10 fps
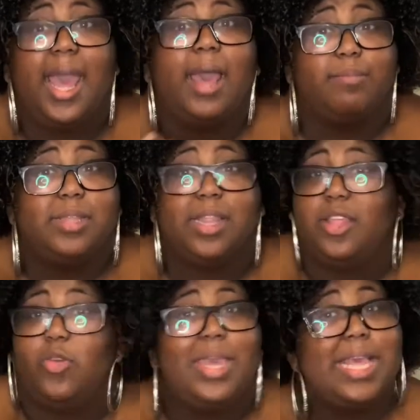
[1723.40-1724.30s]
I'm
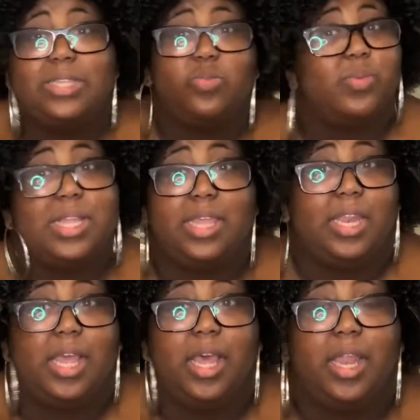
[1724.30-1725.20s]
telling you, it's really
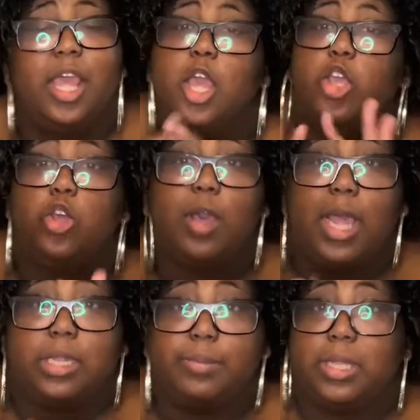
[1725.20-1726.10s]
not. You don't
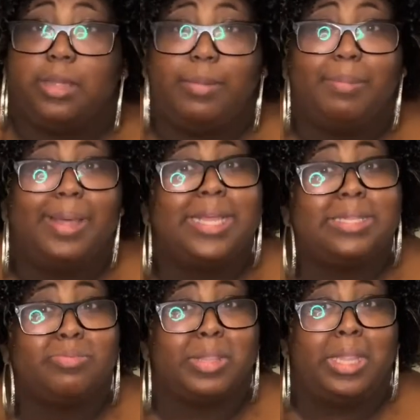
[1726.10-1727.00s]
have to believe me, but
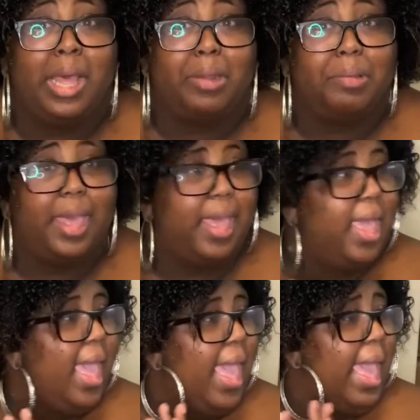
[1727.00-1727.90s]
it's really not okay.
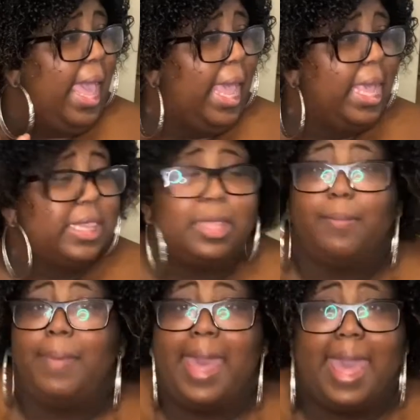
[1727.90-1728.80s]
And
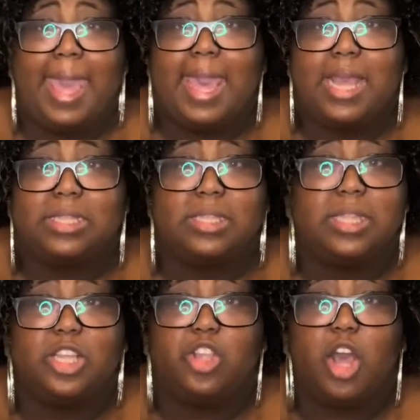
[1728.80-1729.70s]
them pads
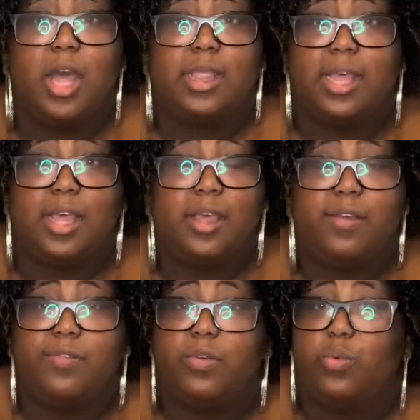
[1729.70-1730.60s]
that y'all
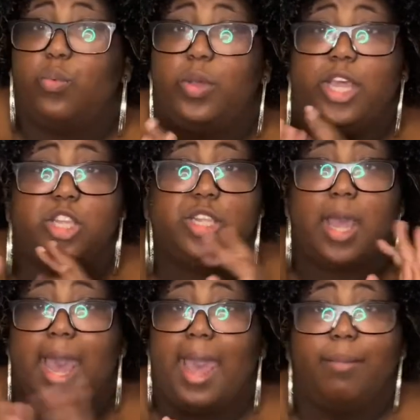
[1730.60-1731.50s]
love, which
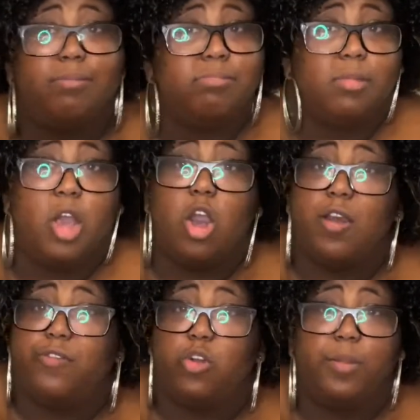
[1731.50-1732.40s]
I'm
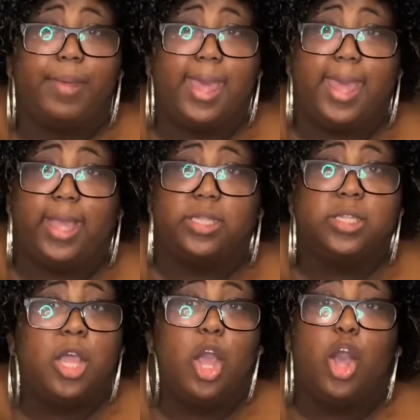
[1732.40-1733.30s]
all for pads,
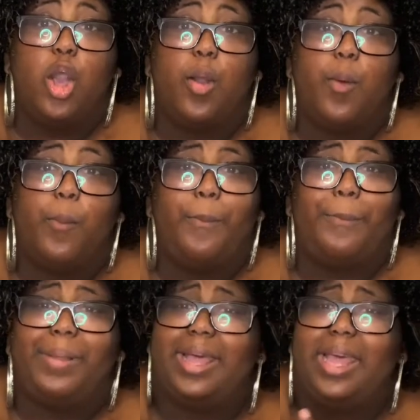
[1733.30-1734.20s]

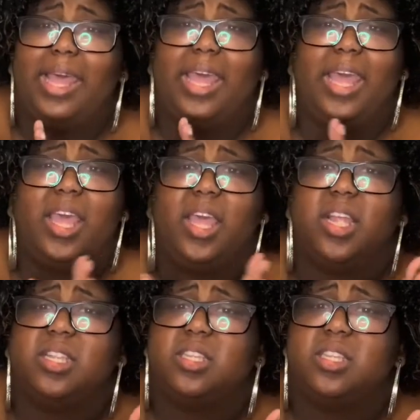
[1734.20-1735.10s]
but